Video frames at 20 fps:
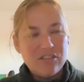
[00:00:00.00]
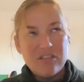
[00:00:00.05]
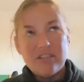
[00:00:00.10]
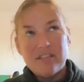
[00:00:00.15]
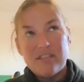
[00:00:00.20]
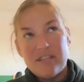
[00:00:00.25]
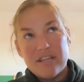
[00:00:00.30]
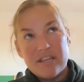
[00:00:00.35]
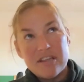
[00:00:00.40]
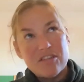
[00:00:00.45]

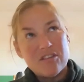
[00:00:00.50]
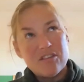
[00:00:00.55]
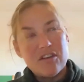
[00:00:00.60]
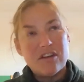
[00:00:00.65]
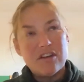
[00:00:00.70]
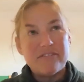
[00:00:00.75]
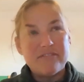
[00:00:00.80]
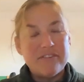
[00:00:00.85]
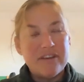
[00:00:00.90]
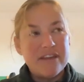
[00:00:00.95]
did start a
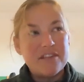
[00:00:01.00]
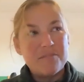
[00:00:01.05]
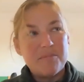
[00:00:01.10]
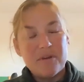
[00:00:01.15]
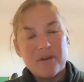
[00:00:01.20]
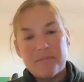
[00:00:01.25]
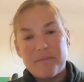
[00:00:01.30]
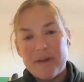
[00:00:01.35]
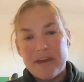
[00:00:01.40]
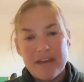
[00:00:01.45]
Facebook
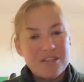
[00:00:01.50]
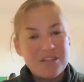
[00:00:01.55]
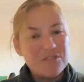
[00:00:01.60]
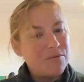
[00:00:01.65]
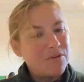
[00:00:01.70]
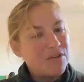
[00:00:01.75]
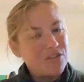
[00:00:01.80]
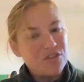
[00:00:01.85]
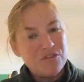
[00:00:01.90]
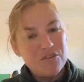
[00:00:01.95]
page,
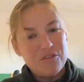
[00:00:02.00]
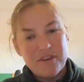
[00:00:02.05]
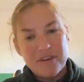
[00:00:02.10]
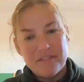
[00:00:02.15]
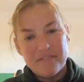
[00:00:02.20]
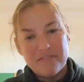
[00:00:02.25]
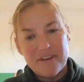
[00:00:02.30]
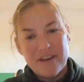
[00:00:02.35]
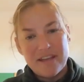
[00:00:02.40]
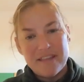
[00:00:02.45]
which you can
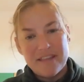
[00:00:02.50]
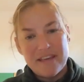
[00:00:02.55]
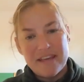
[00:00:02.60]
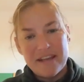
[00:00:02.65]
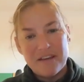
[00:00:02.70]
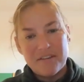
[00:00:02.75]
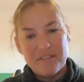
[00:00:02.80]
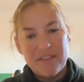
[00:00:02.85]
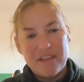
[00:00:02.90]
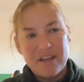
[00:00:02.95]
find that
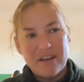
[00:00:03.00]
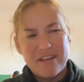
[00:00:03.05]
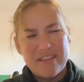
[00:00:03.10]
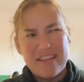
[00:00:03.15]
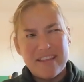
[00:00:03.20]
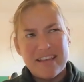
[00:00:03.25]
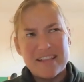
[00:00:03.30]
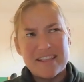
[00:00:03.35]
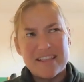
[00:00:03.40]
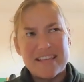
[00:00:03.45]
out there. I
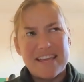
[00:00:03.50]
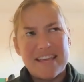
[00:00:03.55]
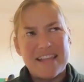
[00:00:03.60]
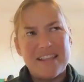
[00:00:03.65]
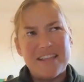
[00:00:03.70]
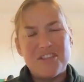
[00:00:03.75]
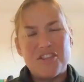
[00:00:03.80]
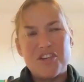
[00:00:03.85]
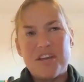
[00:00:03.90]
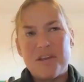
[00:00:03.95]
think it's
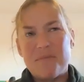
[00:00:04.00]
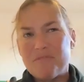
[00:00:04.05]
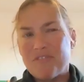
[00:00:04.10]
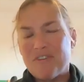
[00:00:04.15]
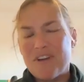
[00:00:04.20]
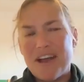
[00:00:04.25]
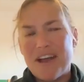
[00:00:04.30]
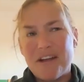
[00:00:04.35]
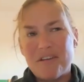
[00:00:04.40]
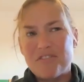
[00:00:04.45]
Kelly James for
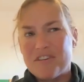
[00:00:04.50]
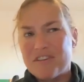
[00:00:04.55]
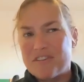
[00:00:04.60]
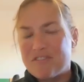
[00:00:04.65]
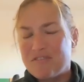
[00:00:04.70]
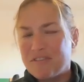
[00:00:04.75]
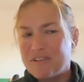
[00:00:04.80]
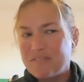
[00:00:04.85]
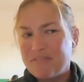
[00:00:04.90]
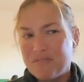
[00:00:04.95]
House
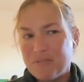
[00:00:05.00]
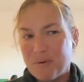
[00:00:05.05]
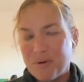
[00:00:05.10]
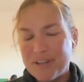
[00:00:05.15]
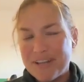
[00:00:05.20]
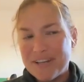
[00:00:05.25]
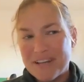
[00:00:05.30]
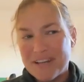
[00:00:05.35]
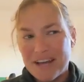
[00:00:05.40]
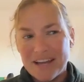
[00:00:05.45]
District
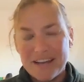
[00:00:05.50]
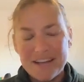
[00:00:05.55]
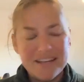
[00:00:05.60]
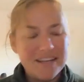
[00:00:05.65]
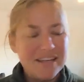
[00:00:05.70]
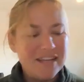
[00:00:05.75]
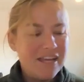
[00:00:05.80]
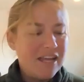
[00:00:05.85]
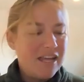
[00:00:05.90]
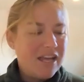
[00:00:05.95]
49.
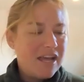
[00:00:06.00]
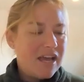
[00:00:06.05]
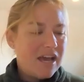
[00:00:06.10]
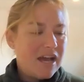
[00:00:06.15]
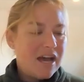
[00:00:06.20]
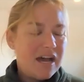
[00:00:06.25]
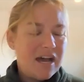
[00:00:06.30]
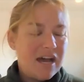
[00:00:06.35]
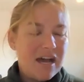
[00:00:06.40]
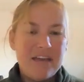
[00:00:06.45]

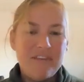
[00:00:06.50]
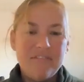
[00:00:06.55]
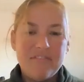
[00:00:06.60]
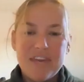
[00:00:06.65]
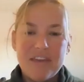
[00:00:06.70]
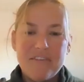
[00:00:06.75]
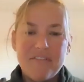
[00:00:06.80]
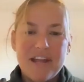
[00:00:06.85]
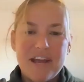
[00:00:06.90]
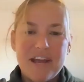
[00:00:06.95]
I've
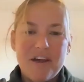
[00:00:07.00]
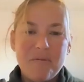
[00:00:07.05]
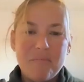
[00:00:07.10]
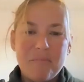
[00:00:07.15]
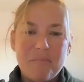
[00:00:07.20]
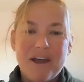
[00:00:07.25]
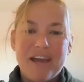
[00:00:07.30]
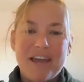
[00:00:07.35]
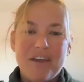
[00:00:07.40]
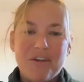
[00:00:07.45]
given out
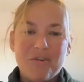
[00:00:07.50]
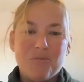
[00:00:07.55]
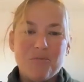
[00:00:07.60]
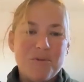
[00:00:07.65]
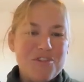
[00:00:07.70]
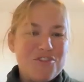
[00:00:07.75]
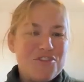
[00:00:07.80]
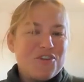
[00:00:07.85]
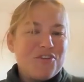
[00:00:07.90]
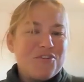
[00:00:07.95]
my
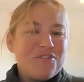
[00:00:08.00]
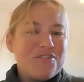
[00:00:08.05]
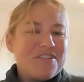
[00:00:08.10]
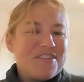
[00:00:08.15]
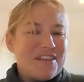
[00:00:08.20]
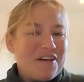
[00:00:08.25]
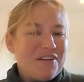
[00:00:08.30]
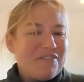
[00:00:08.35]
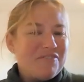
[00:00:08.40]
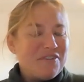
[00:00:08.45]
original
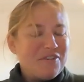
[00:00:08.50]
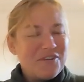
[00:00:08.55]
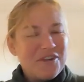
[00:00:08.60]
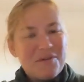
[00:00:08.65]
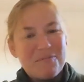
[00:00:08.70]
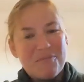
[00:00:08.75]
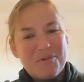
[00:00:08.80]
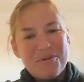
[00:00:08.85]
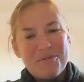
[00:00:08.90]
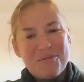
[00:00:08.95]
cell phone
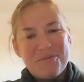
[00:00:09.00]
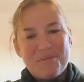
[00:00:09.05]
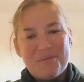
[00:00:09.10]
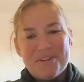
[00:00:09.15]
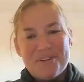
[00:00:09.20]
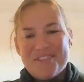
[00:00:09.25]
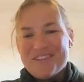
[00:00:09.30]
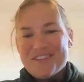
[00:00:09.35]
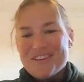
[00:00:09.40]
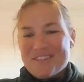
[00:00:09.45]
number,
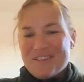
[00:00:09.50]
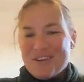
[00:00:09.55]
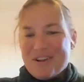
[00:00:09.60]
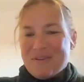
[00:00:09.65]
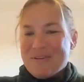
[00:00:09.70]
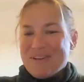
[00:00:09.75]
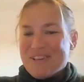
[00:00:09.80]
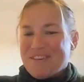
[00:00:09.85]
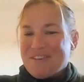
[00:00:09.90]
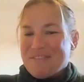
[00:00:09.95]
which is
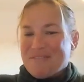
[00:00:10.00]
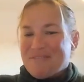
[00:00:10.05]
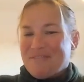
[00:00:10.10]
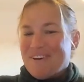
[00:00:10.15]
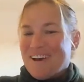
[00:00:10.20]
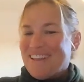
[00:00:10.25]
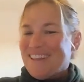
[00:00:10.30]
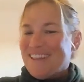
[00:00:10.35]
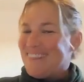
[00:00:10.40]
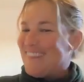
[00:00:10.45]
always a
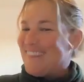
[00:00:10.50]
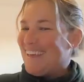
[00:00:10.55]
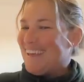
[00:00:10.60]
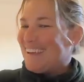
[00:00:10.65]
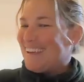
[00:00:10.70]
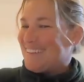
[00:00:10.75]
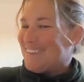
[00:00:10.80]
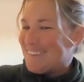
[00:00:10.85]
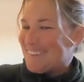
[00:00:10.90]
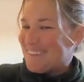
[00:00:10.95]
fun thing to